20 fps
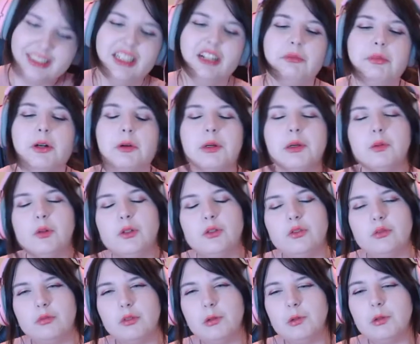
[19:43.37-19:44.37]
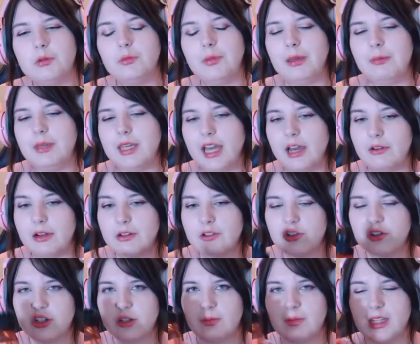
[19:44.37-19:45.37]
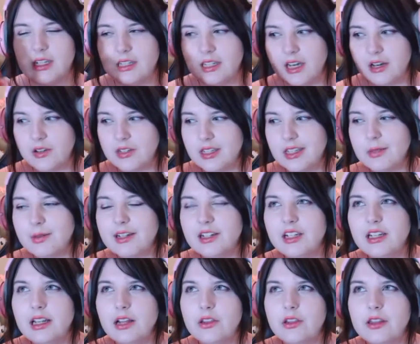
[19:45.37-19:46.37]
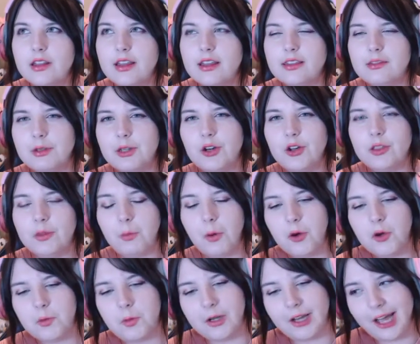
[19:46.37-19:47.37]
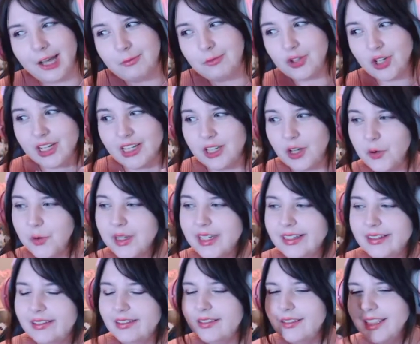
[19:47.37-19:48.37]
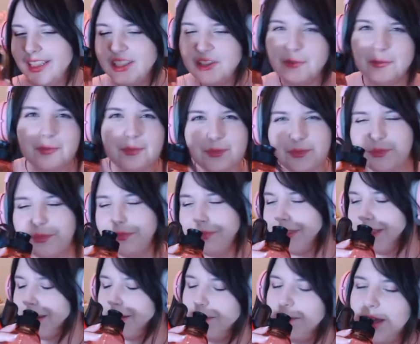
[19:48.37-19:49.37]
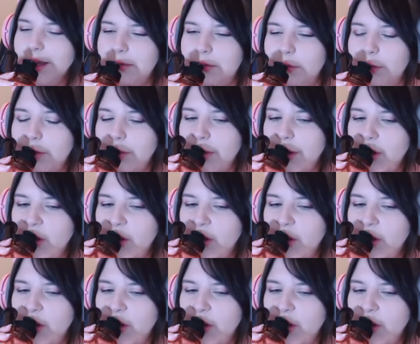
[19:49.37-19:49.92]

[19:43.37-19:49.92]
but we will we will maybe get around streaming the DLC, especially now that like we got the Pokemon hype train going, you know? Maybe we will.